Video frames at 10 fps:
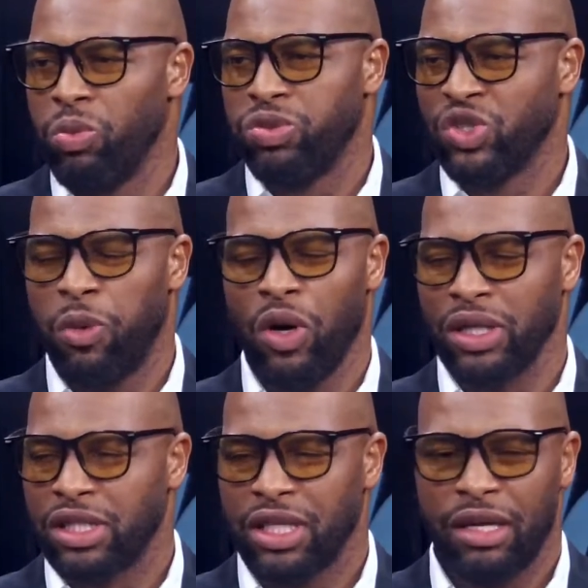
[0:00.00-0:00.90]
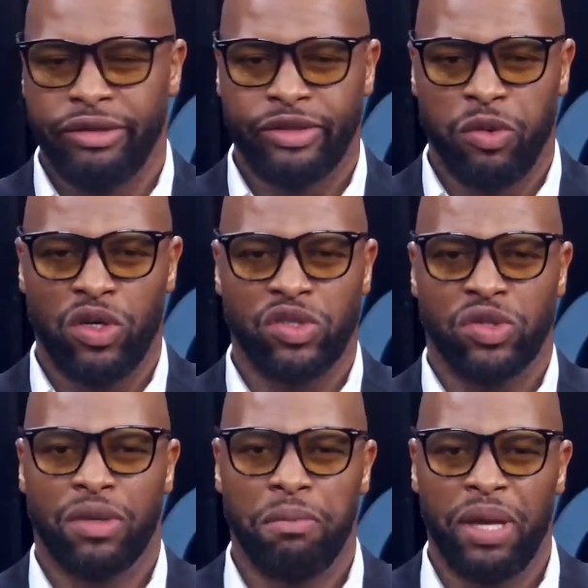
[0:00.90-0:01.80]
sports. Sports
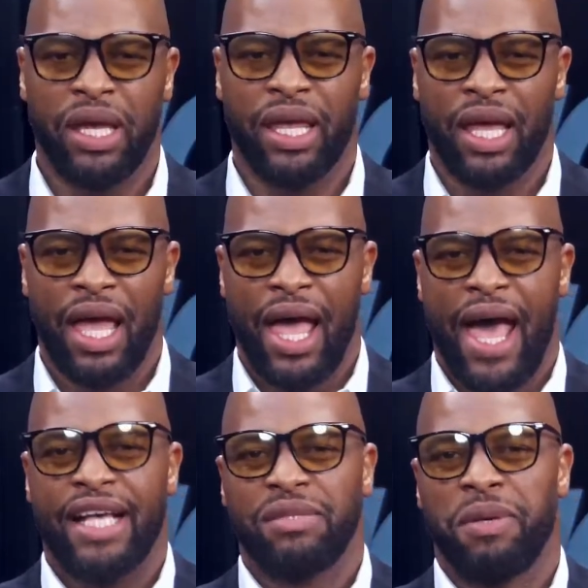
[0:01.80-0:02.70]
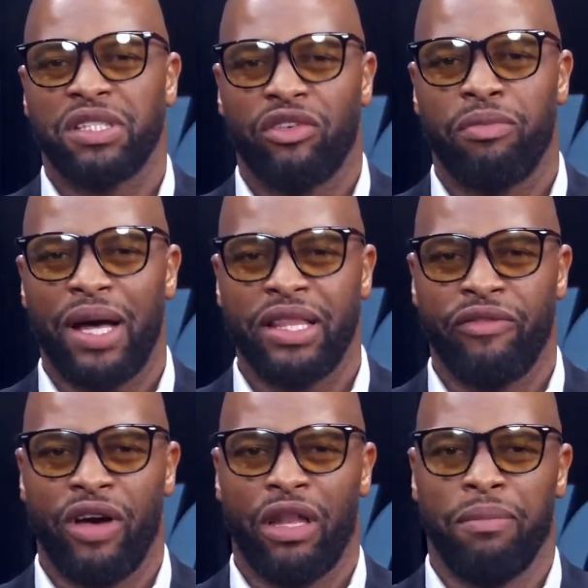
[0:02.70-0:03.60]
was a big aspect of my
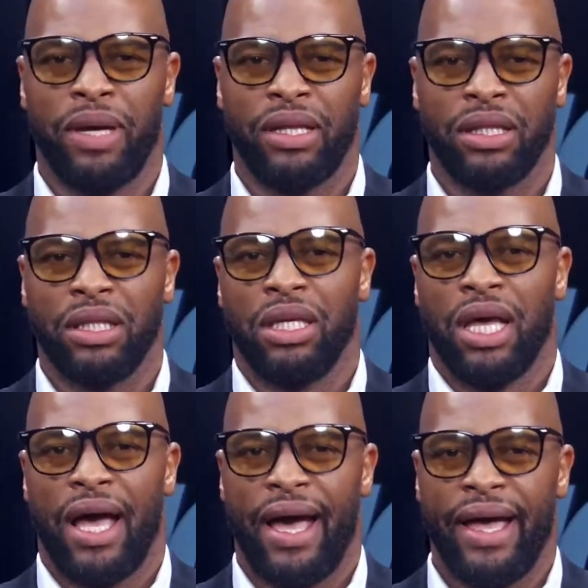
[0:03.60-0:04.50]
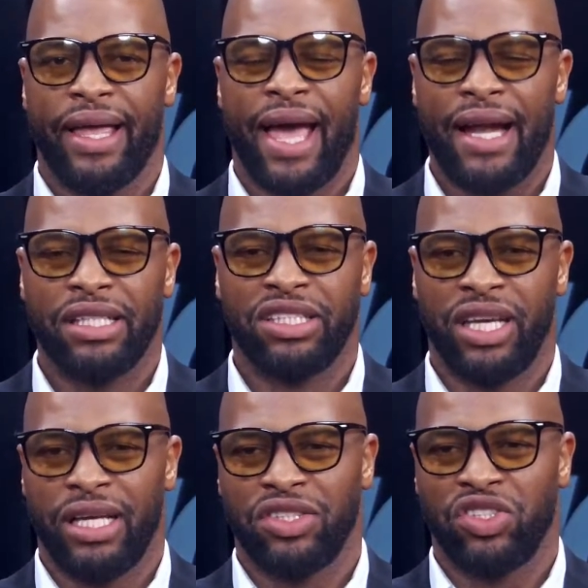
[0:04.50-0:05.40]
development. I got a
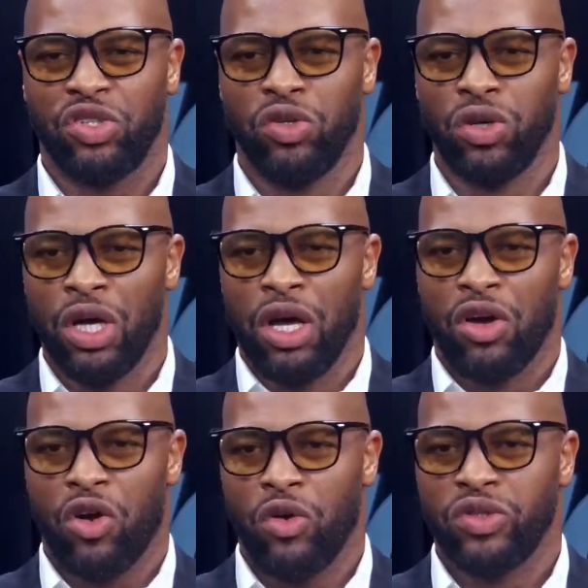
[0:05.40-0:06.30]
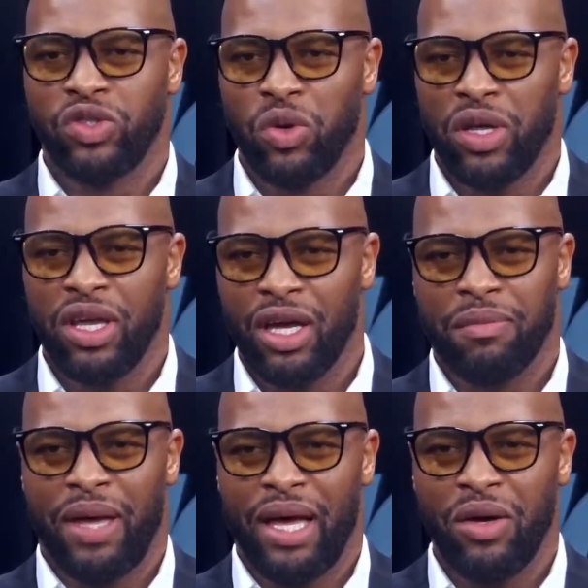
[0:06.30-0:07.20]
chance to grow into a young
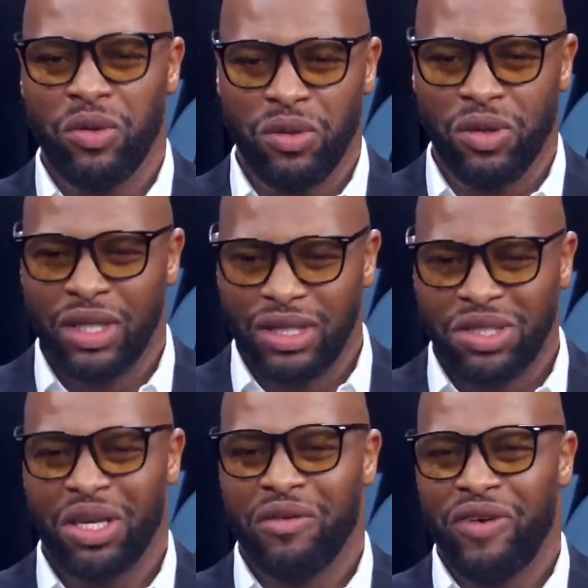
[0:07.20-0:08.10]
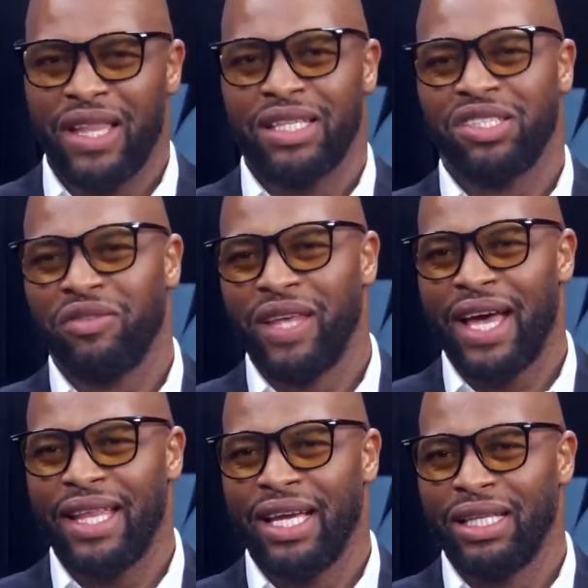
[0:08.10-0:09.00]
man who took advantage of
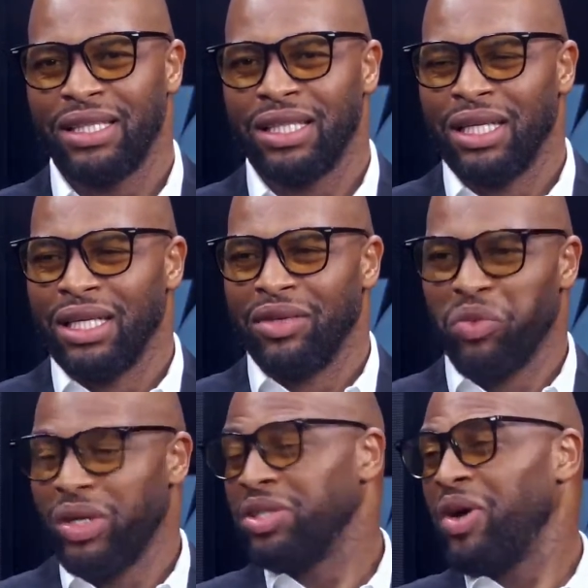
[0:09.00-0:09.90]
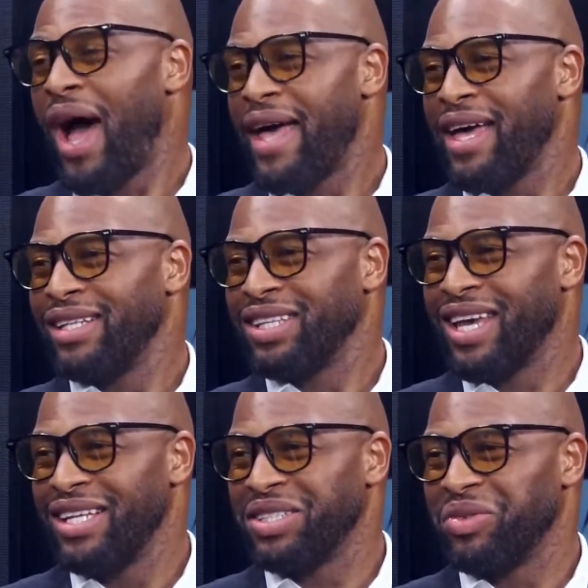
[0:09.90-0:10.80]
that and went to higher
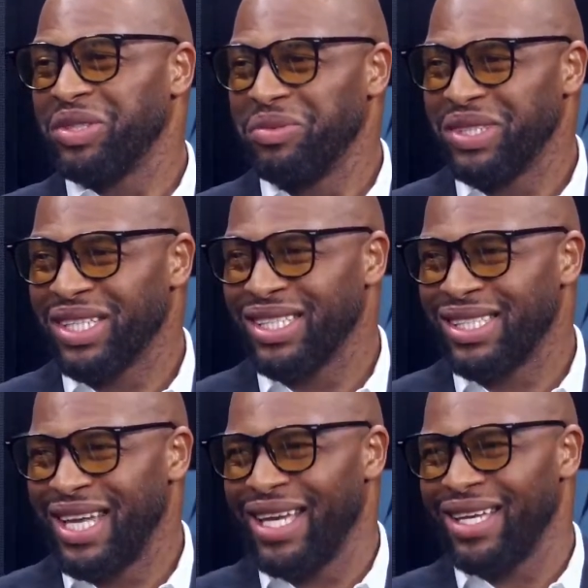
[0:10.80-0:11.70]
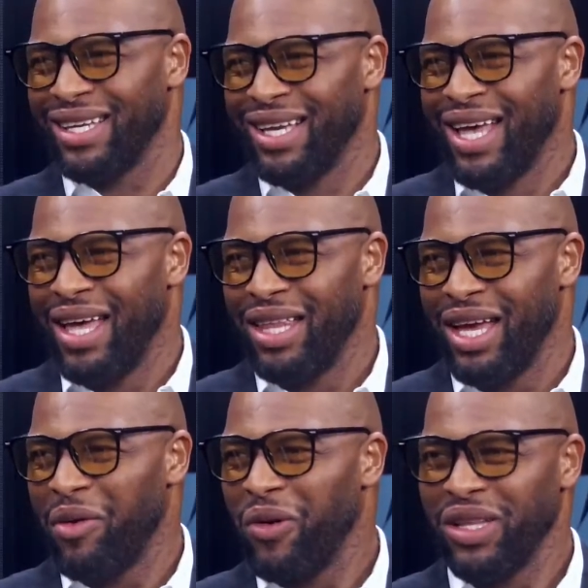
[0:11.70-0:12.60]
education, went to Michigan State.
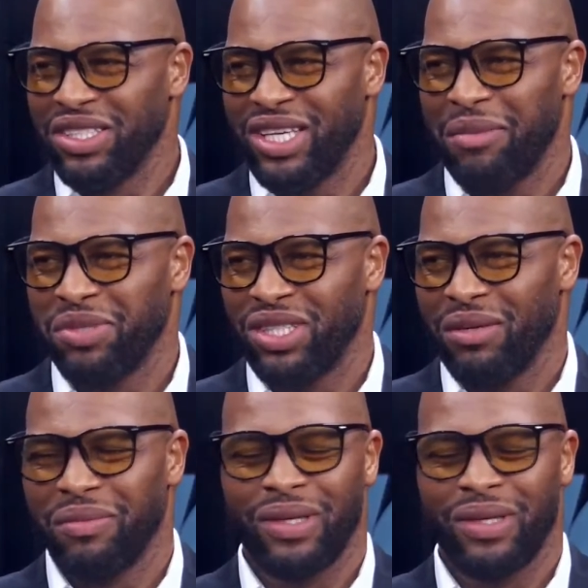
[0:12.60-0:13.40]
There I won the championship.